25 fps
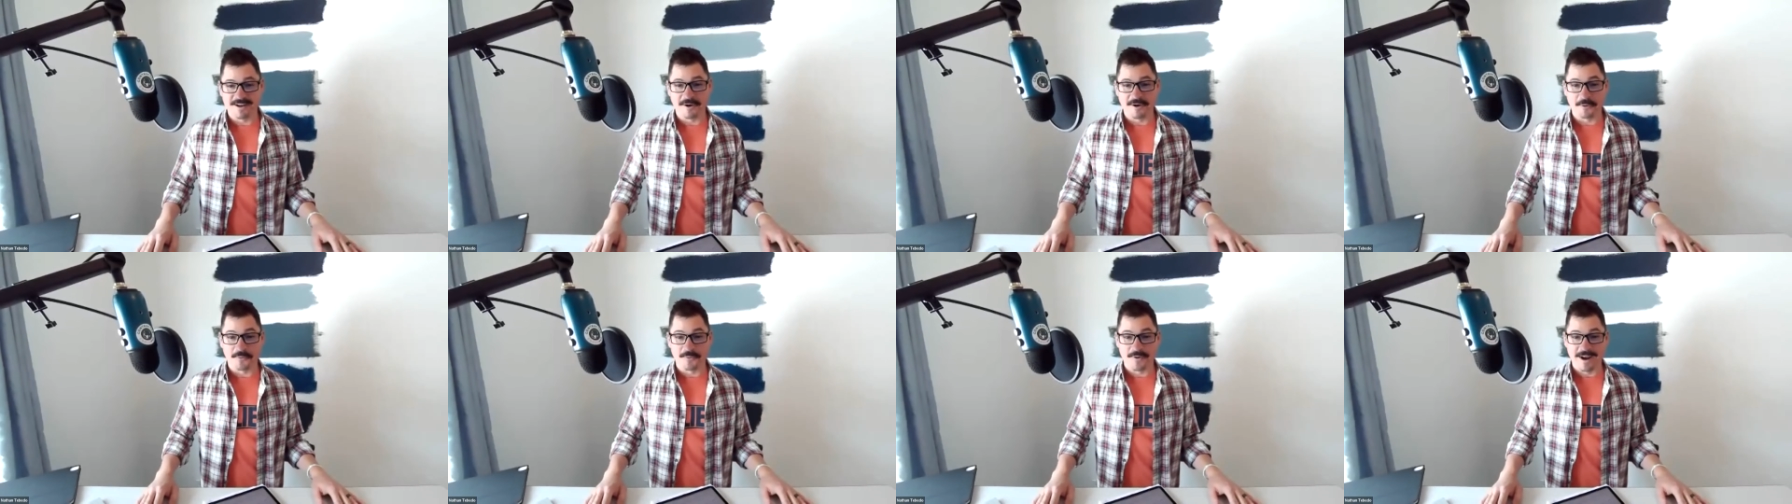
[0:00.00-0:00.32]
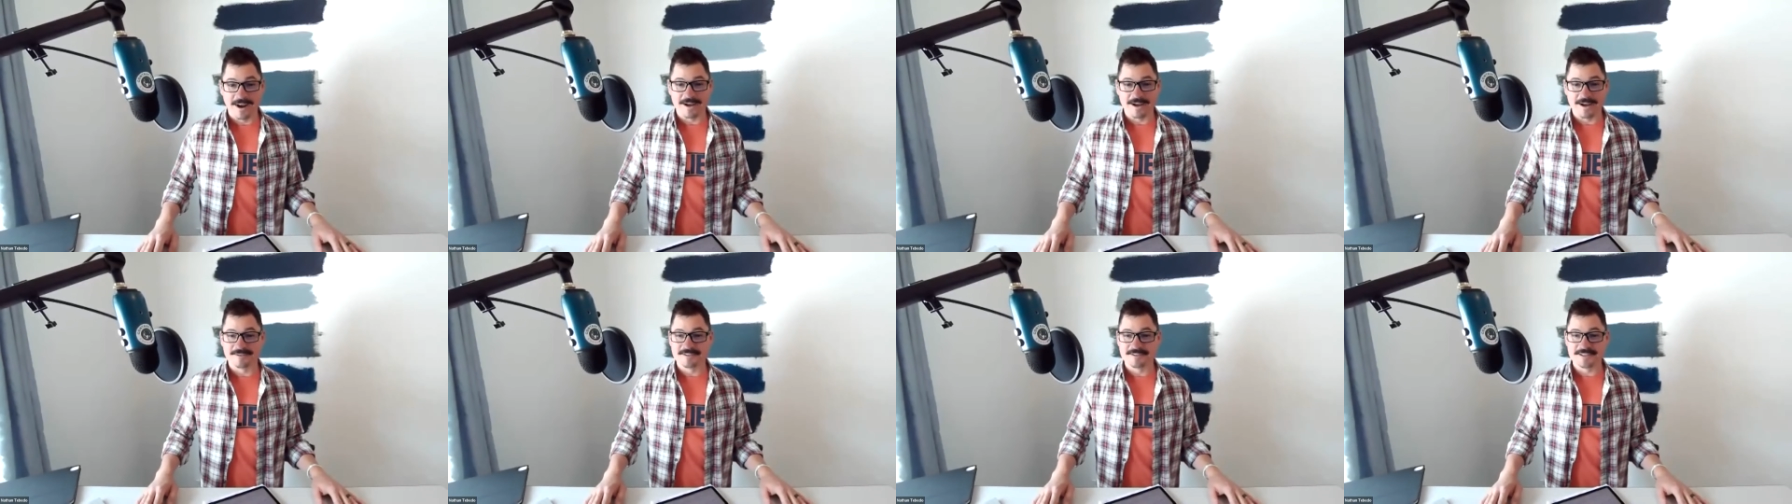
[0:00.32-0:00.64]

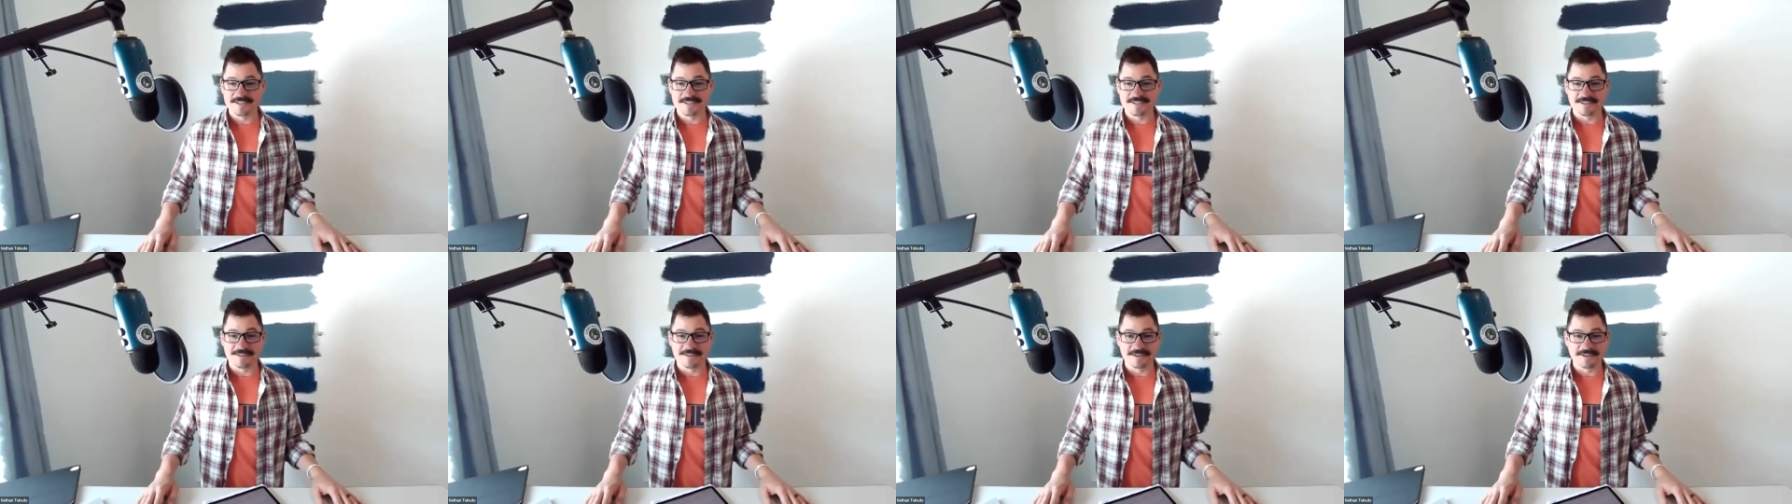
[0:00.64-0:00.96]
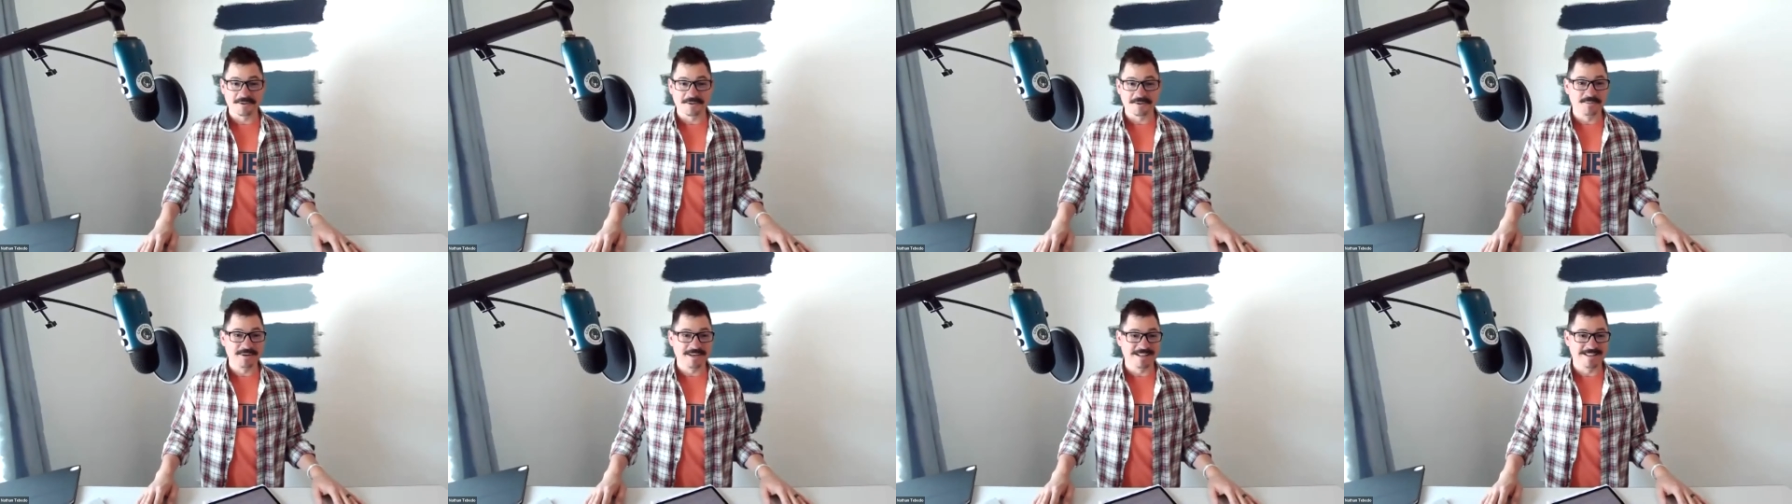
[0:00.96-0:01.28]
around just a
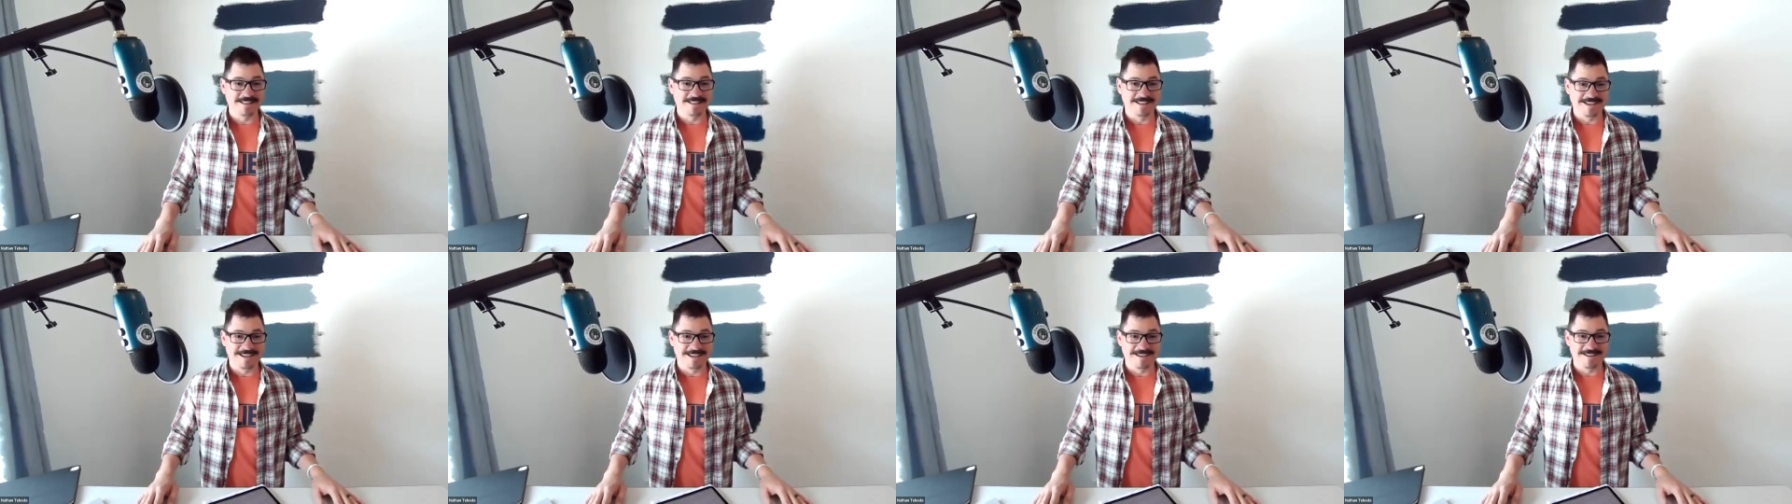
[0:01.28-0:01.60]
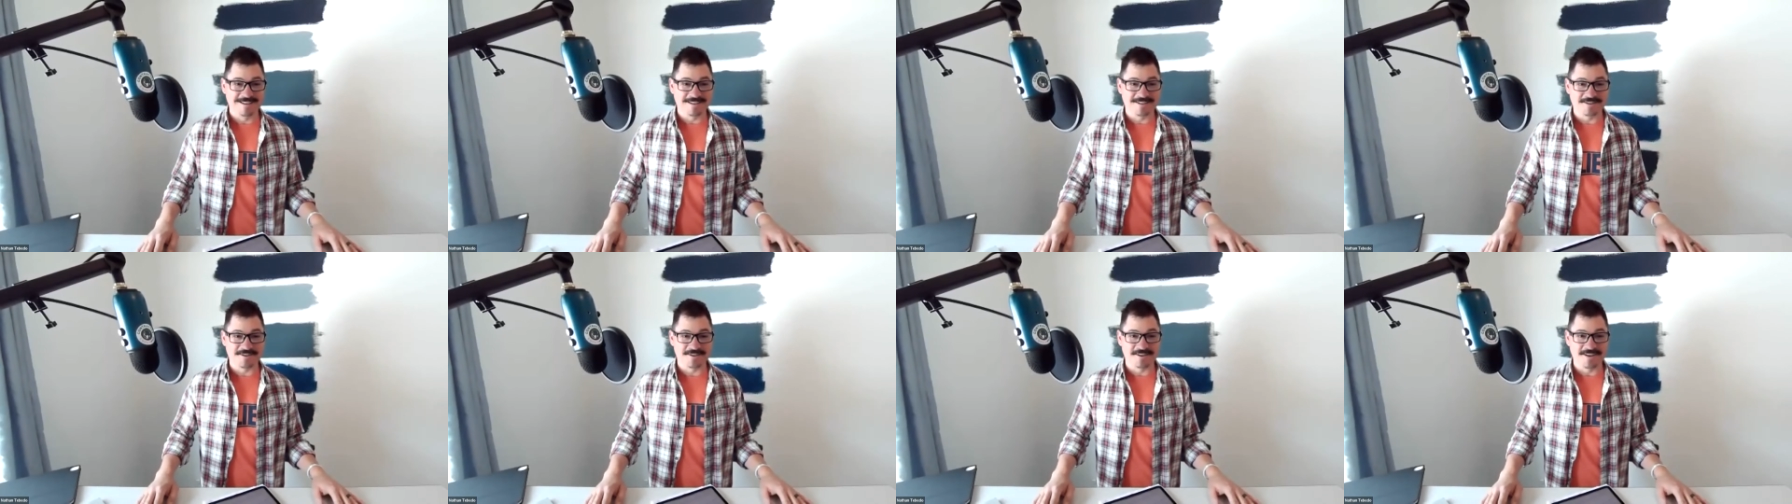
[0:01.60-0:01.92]
little bit in the
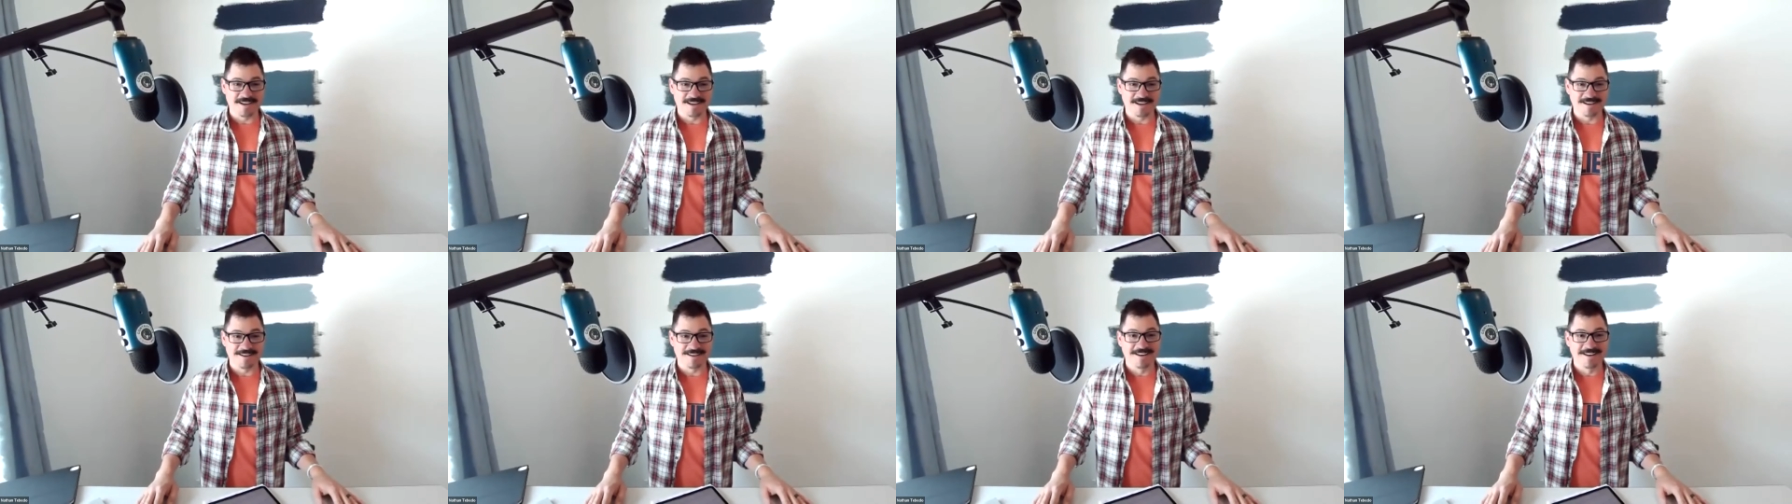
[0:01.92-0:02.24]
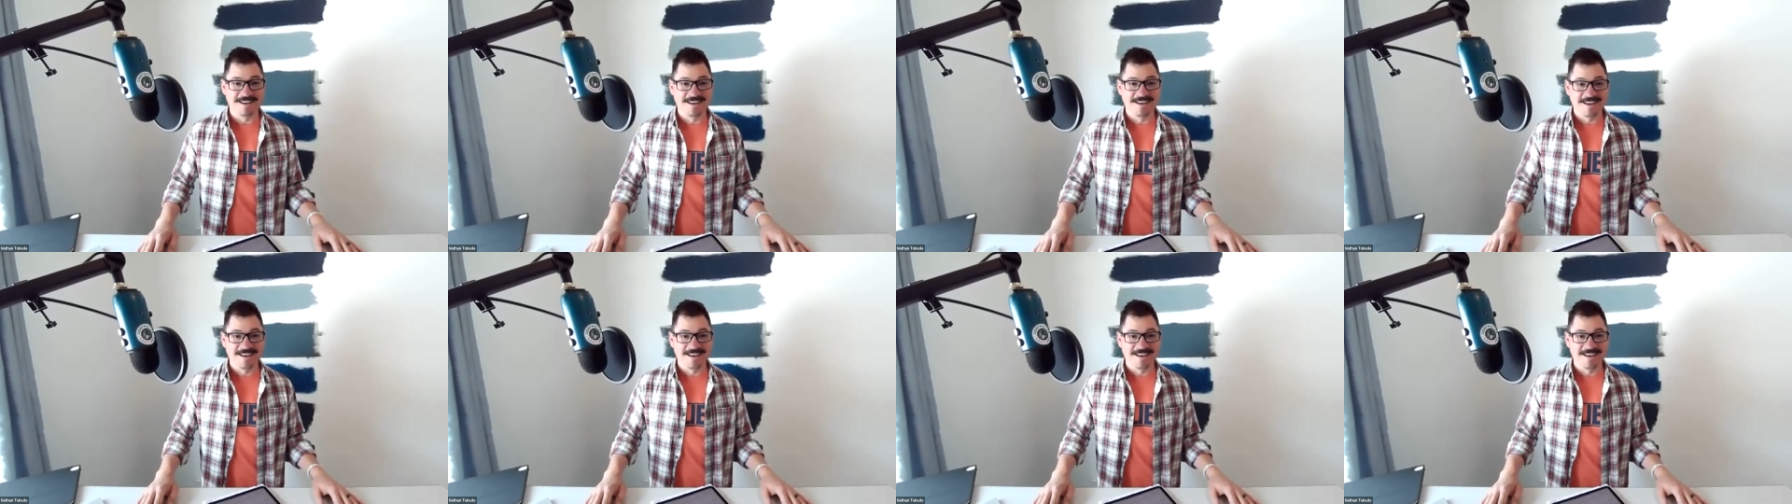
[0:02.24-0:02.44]
industry and